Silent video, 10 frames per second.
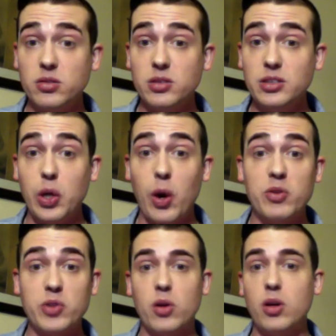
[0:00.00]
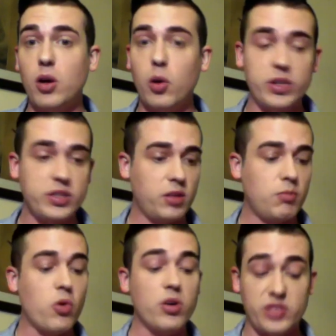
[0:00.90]
I was always the
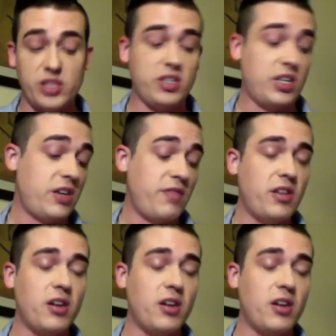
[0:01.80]
more sensitive,